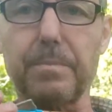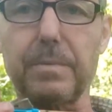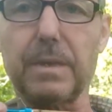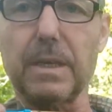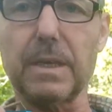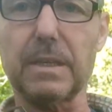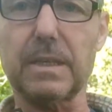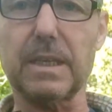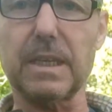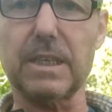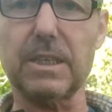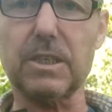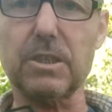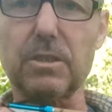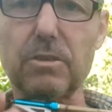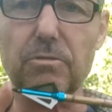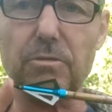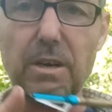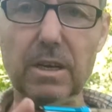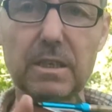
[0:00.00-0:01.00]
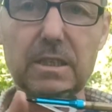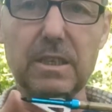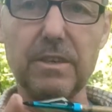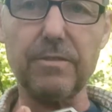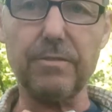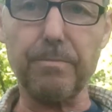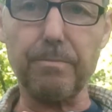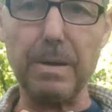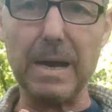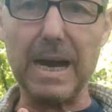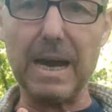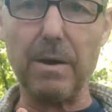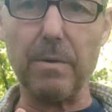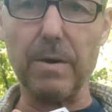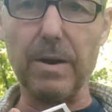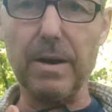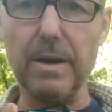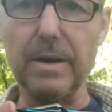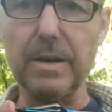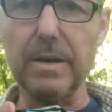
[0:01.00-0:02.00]
the destructive
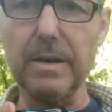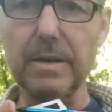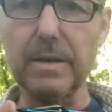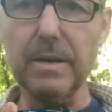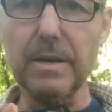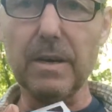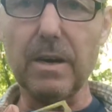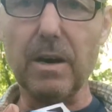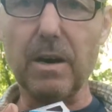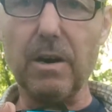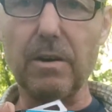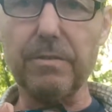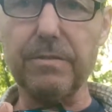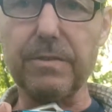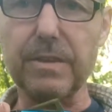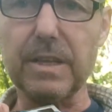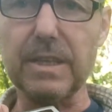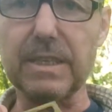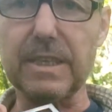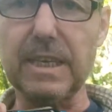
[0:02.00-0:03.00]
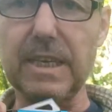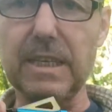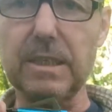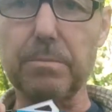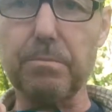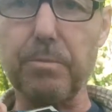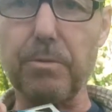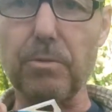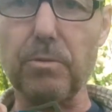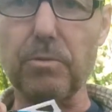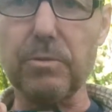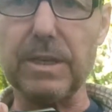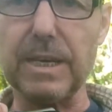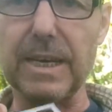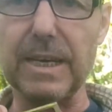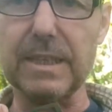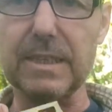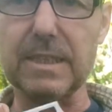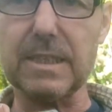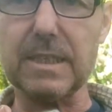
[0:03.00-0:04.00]
power of these
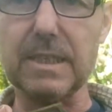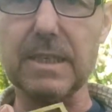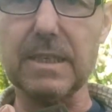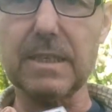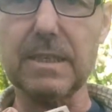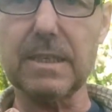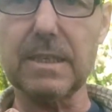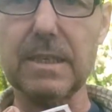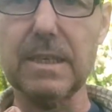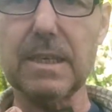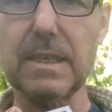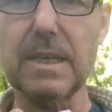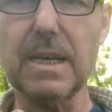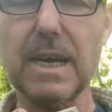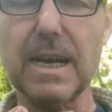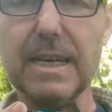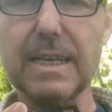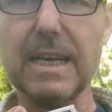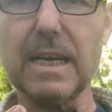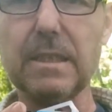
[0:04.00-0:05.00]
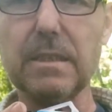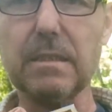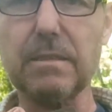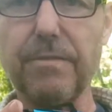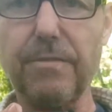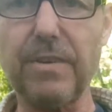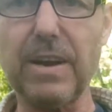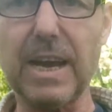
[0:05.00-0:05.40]
broadheads against